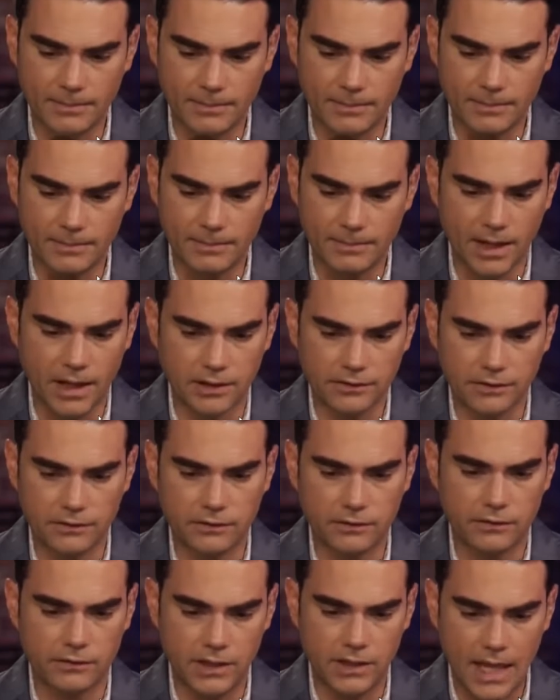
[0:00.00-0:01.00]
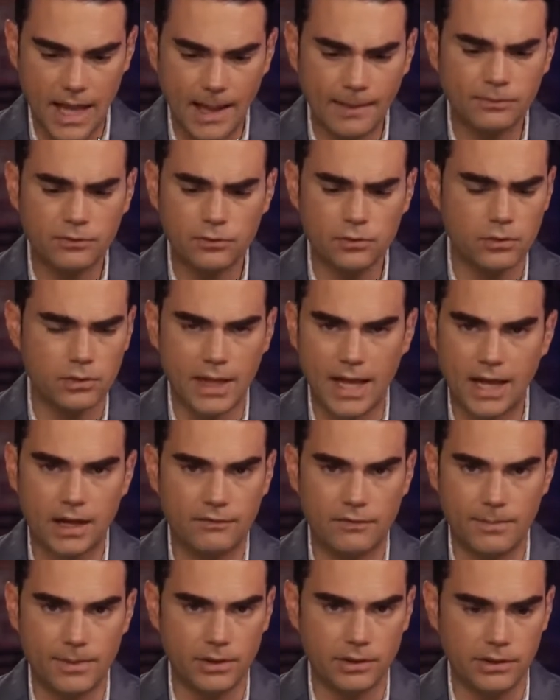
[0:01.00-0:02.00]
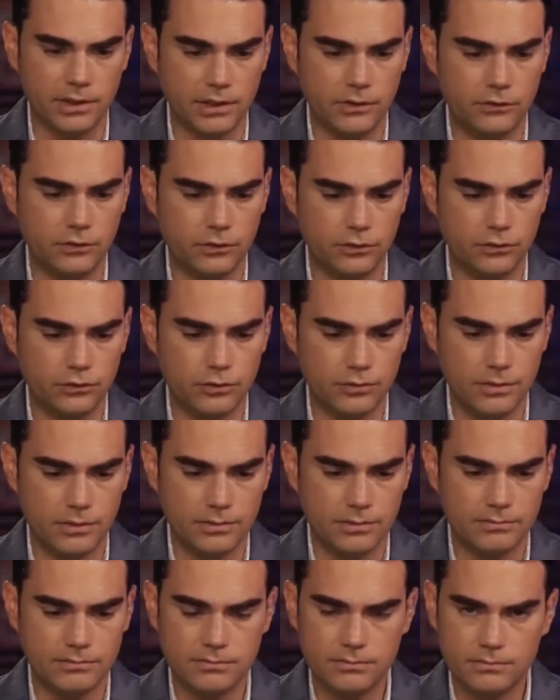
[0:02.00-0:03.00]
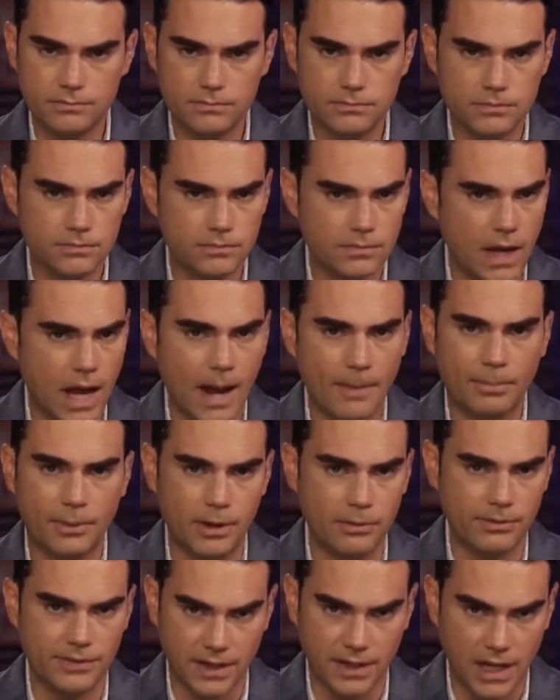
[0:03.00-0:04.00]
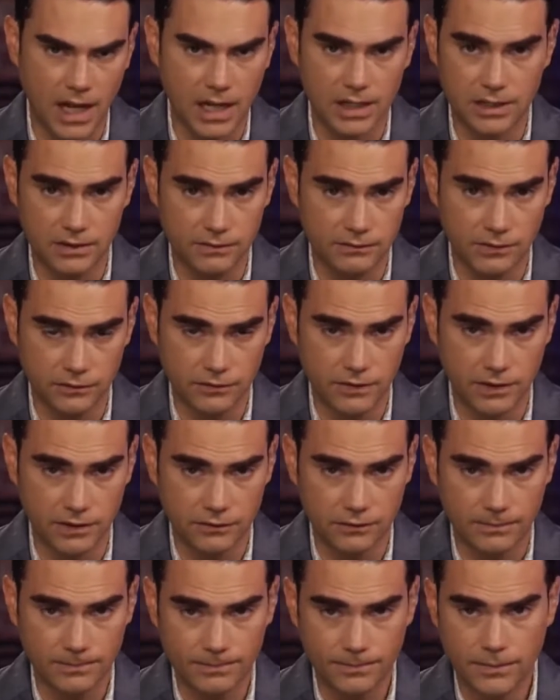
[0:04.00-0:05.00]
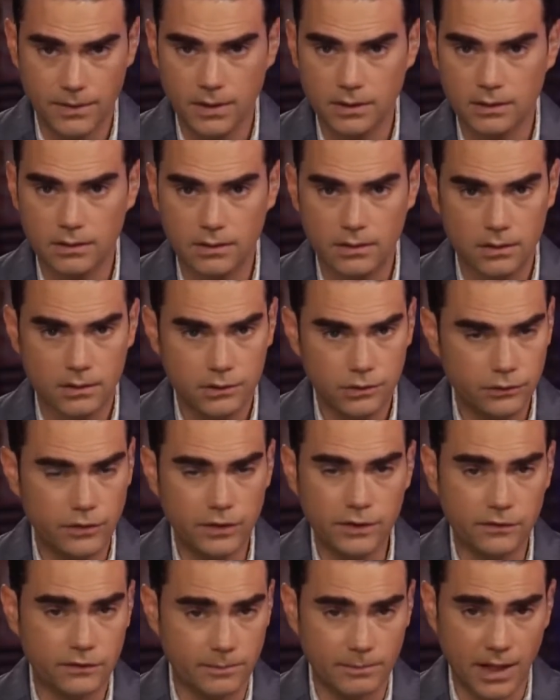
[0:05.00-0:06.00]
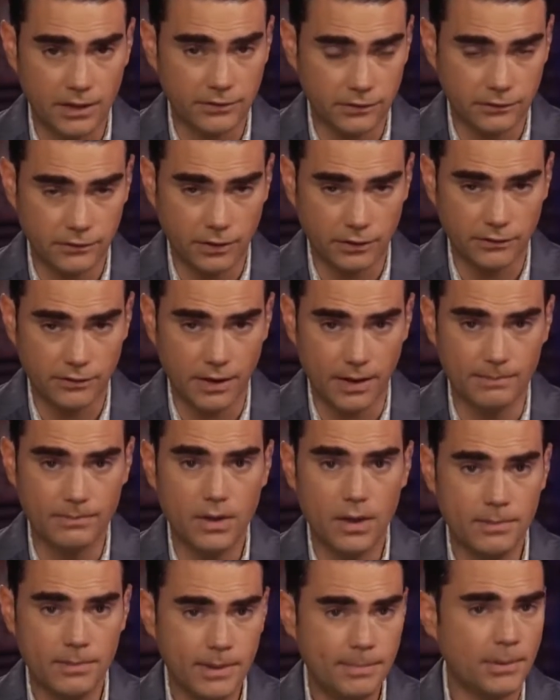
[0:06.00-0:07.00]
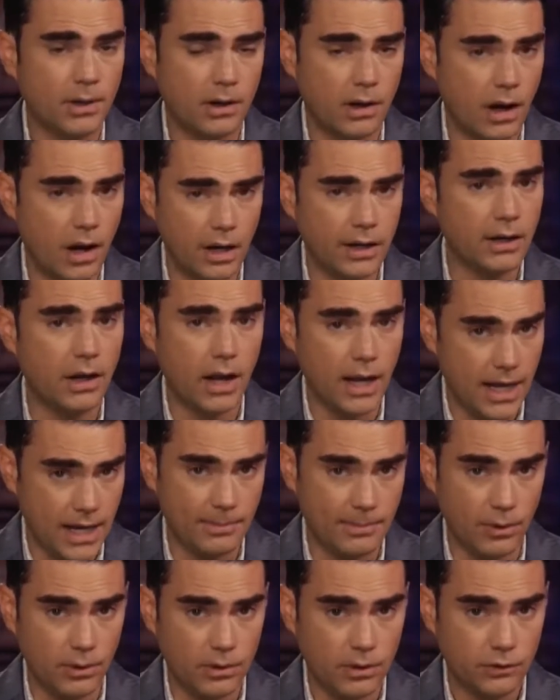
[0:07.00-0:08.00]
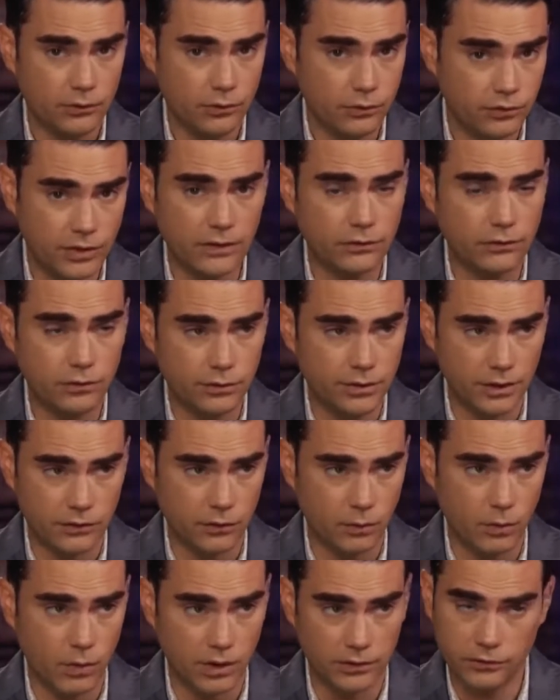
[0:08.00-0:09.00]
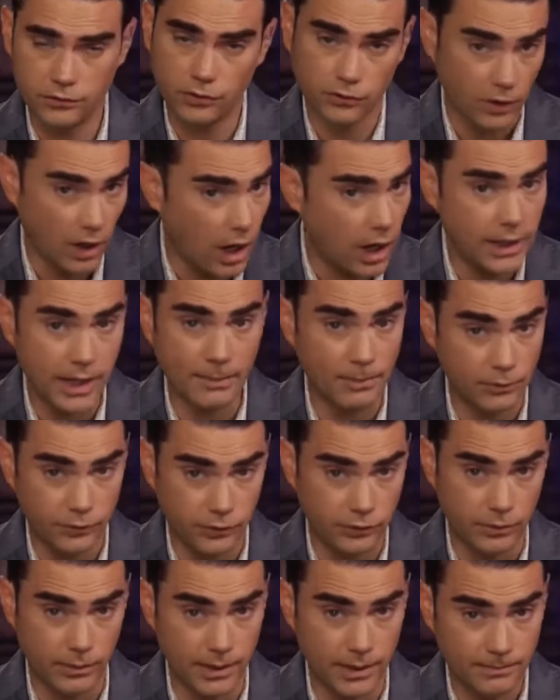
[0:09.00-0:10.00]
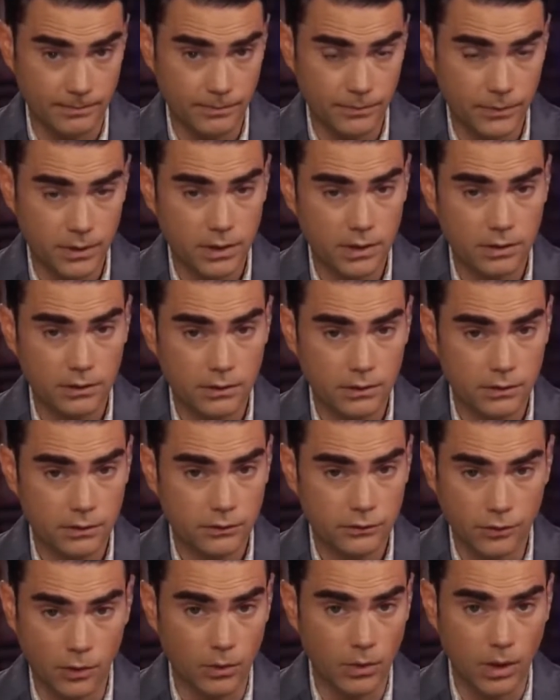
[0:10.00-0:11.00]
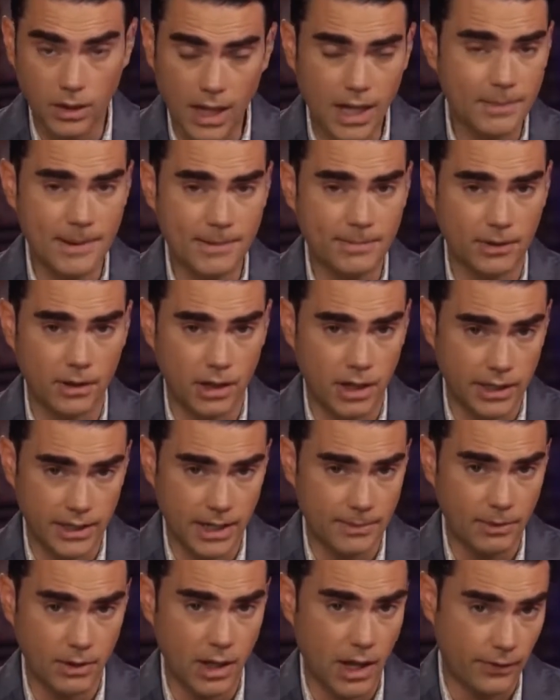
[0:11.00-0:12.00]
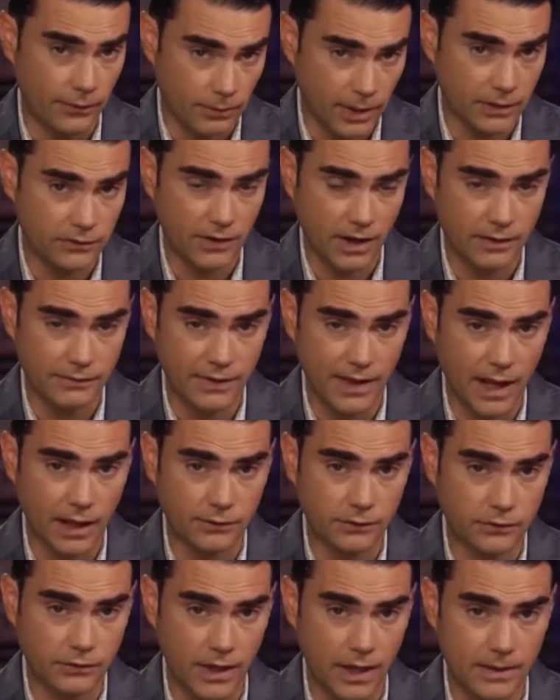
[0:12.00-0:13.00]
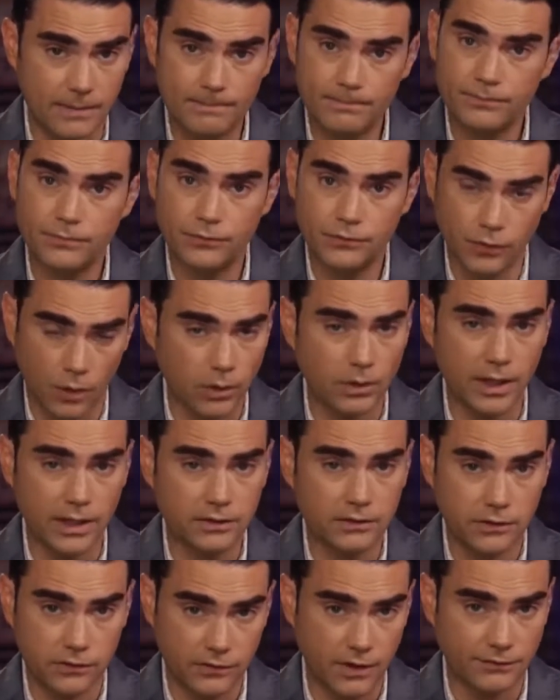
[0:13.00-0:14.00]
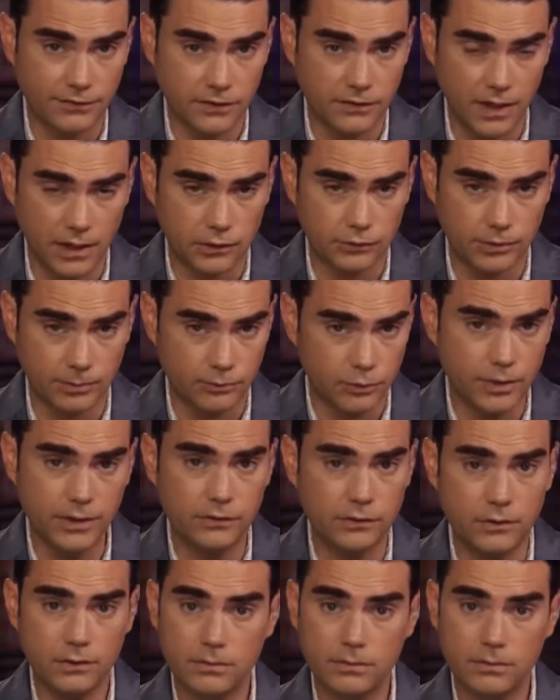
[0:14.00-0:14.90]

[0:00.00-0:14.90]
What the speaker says: In politics is the absolute lack of ability to operate within cognitive dissonance. You see this in politics all the time. People are unable to say two things at once, just unable to do it. So a lot of people are unable on the right side of the aisle to say, don't like the stuff that Donald Trump tweets,